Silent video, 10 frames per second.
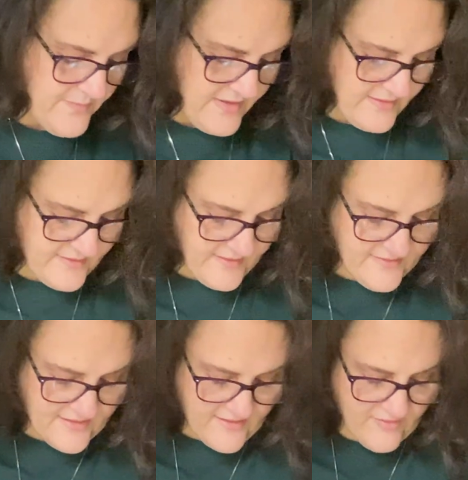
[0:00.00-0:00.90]
like I
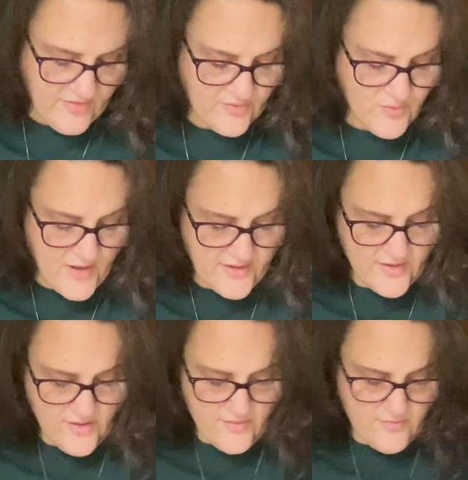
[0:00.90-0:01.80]
said, everything's ready to
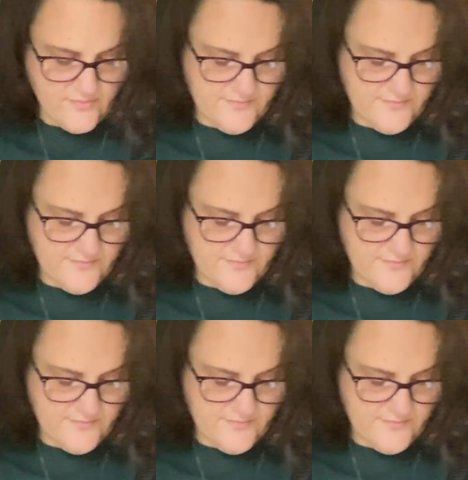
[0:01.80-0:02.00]
go.